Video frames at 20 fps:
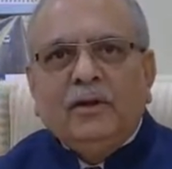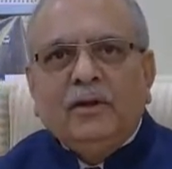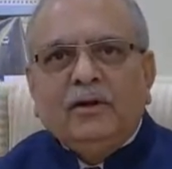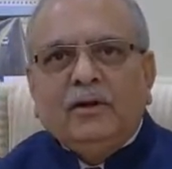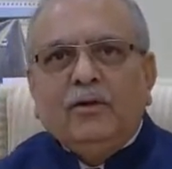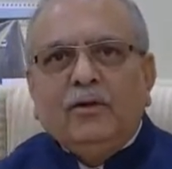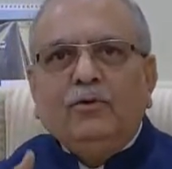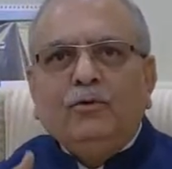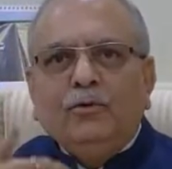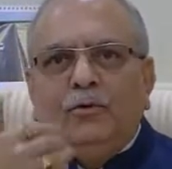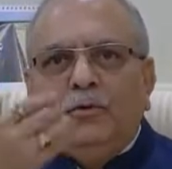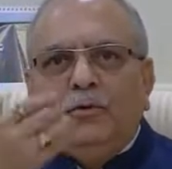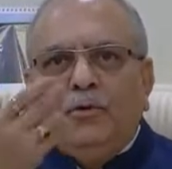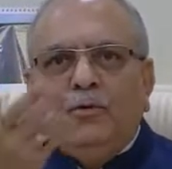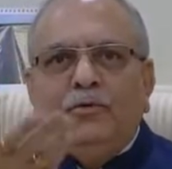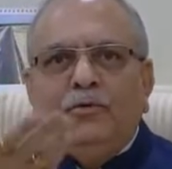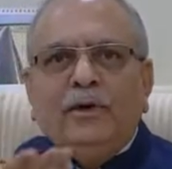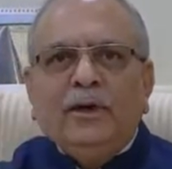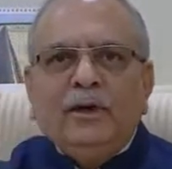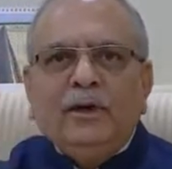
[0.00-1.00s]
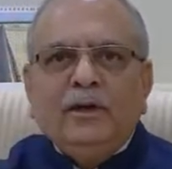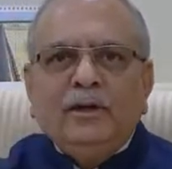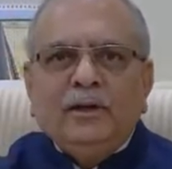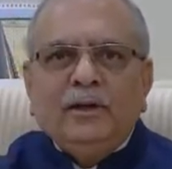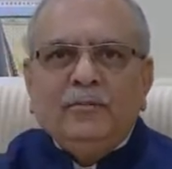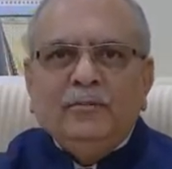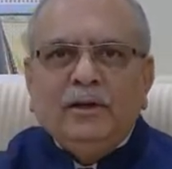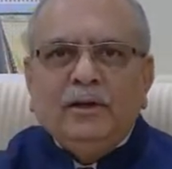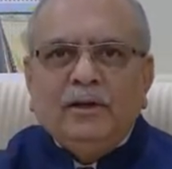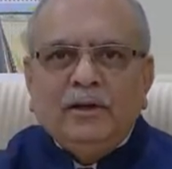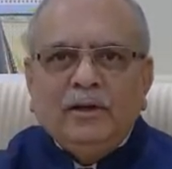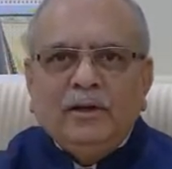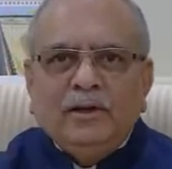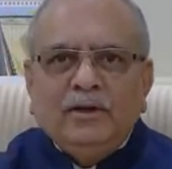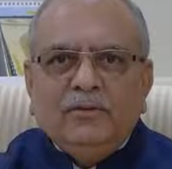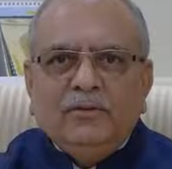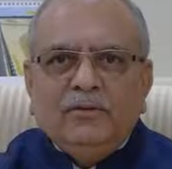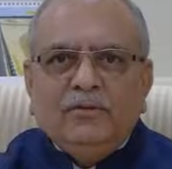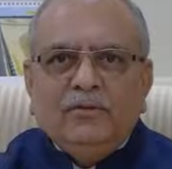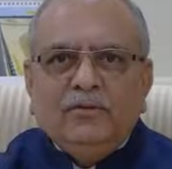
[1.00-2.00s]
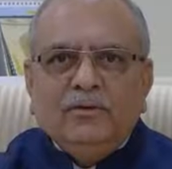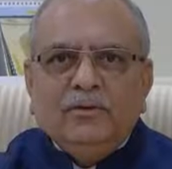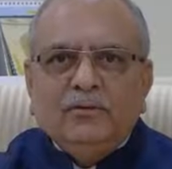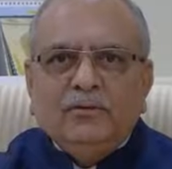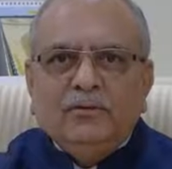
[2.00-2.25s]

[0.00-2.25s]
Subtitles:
Now, to know where enemy is,